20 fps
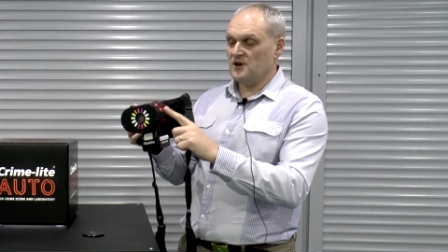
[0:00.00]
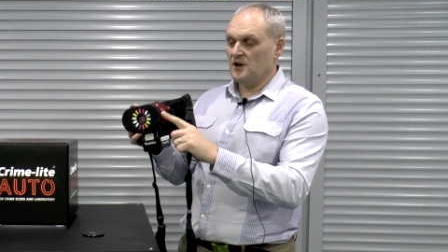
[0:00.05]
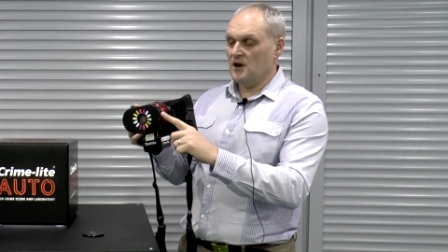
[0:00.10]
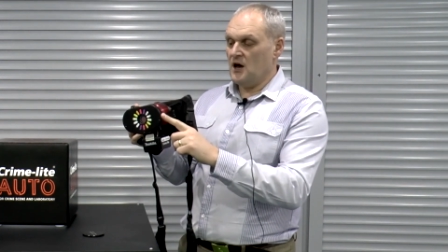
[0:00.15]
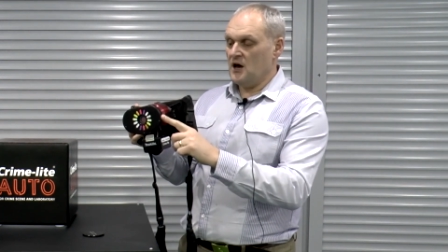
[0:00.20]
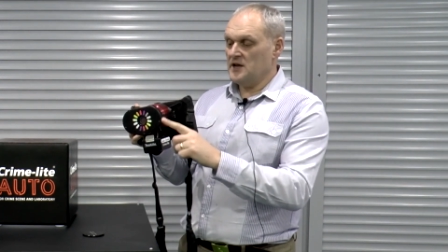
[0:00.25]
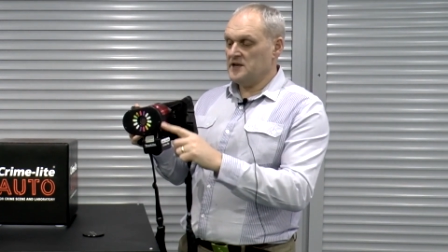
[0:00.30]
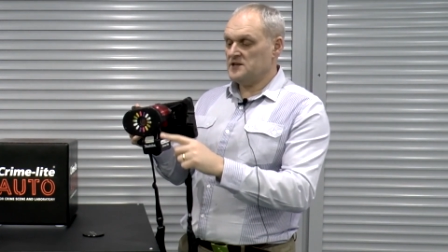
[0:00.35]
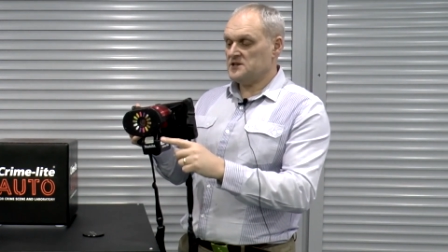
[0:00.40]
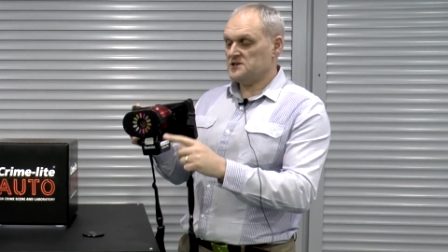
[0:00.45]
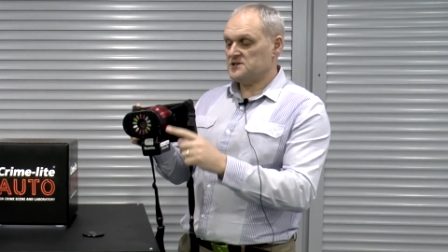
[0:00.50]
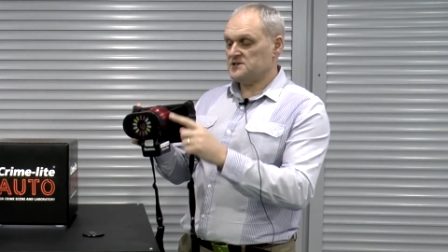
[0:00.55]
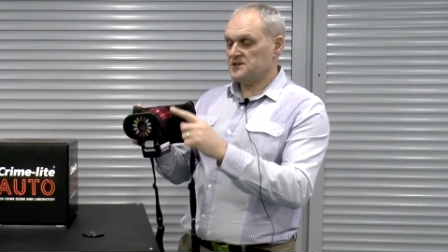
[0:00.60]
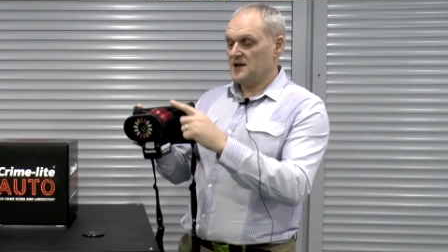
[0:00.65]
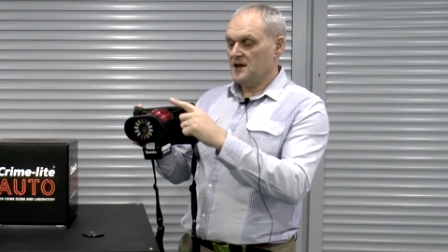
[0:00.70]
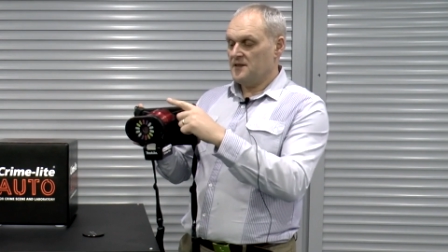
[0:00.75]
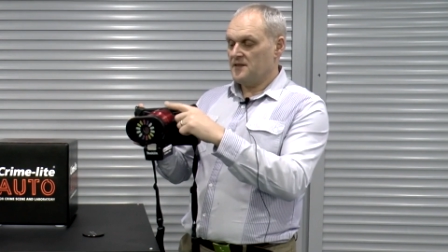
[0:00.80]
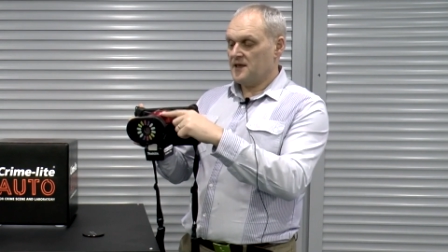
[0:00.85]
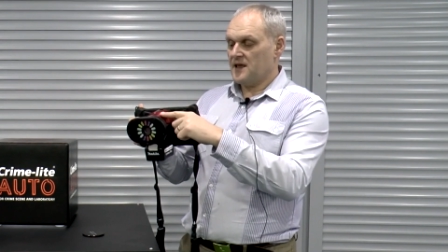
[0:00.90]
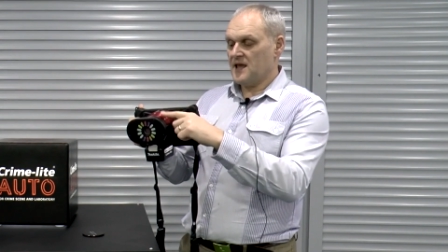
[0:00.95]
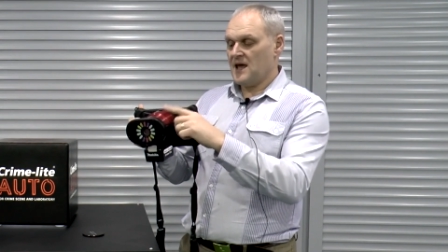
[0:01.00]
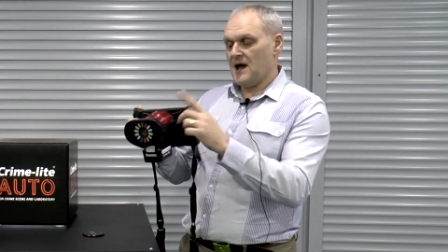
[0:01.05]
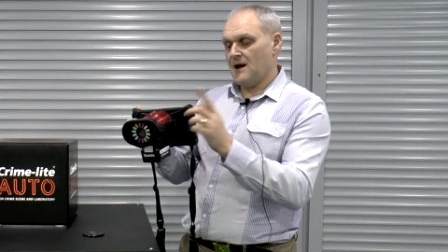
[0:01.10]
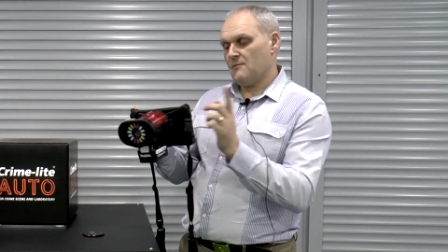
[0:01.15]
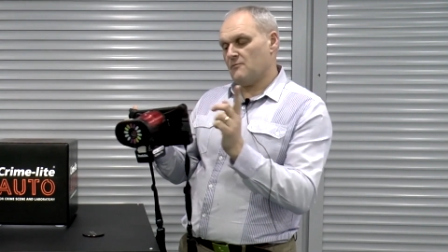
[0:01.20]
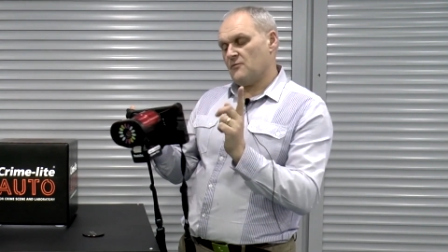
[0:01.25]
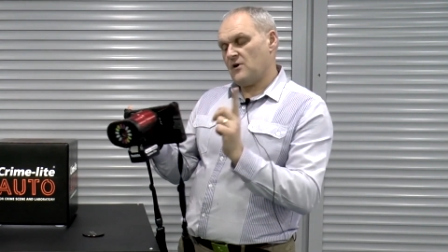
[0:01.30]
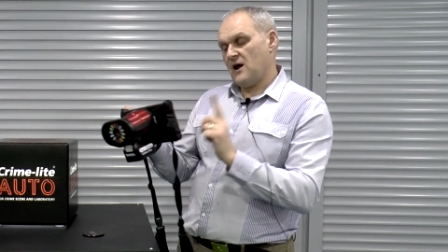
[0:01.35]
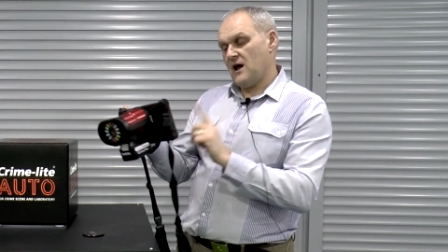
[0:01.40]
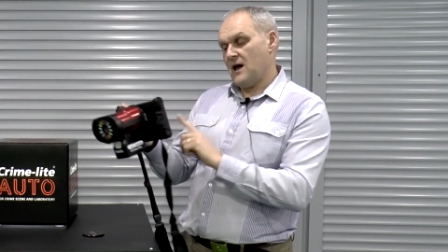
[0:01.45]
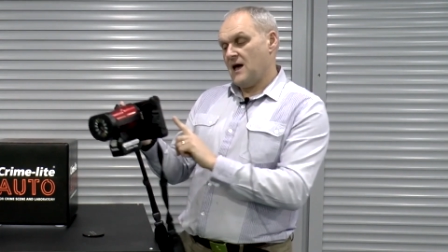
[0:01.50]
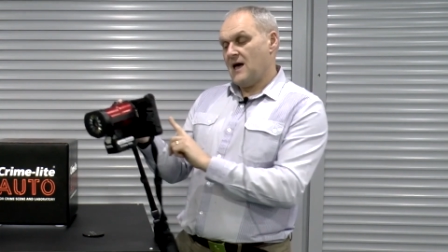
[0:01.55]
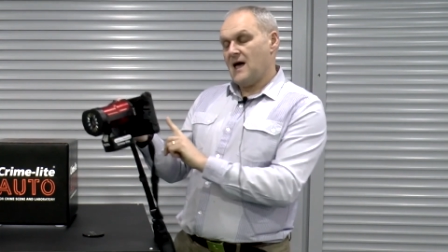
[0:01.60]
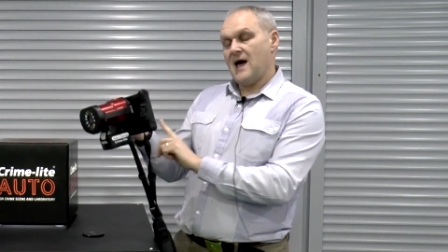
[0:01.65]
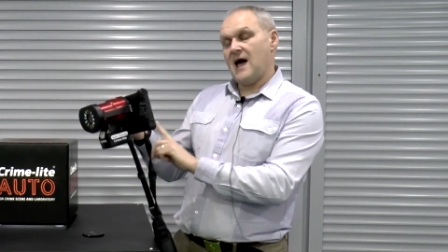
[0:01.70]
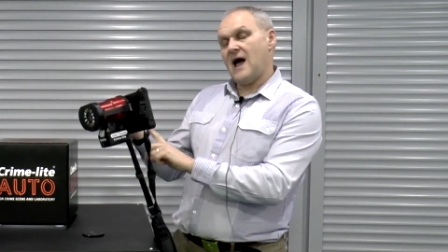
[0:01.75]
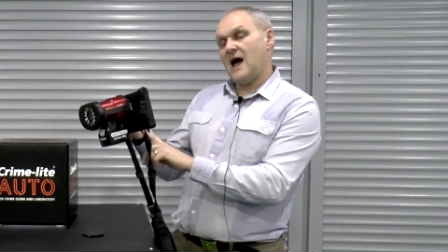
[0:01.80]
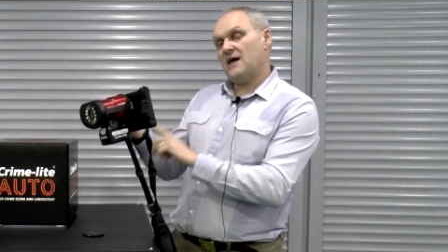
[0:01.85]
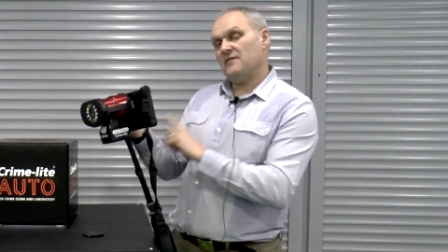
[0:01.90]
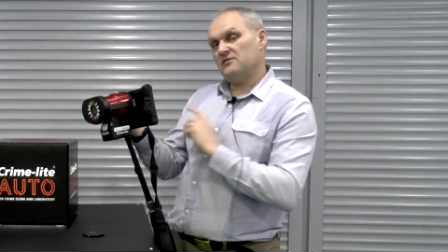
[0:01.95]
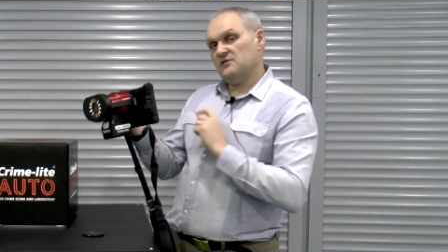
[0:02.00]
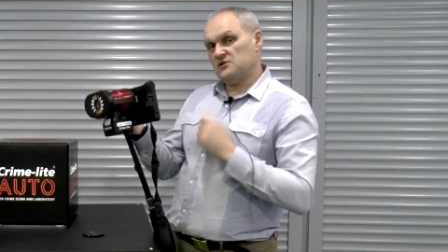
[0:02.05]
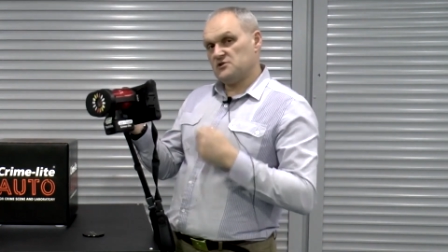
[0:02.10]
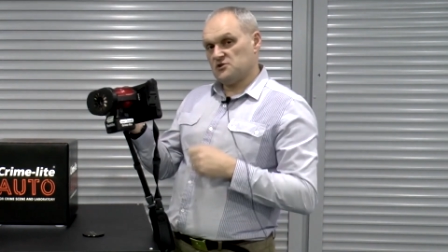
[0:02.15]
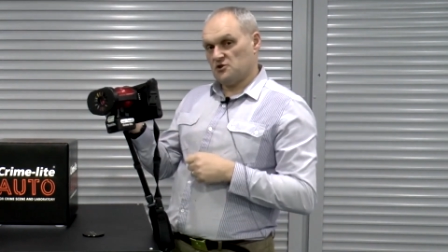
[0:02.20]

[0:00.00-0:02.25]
lights, the camera and the